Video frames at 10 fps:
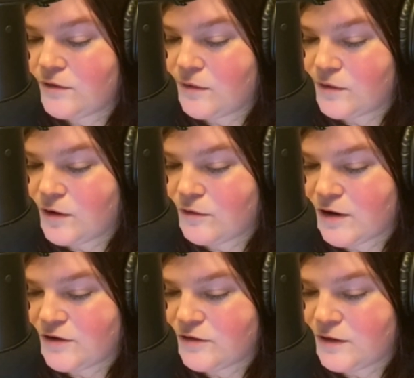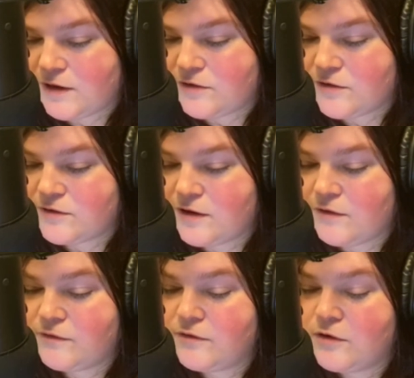don't congratulate
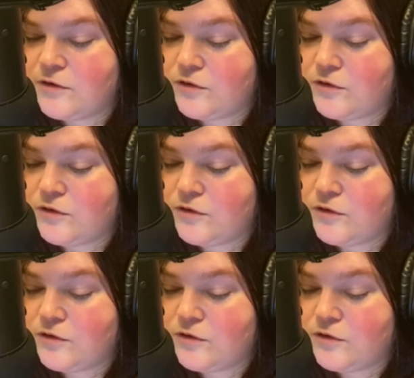yourself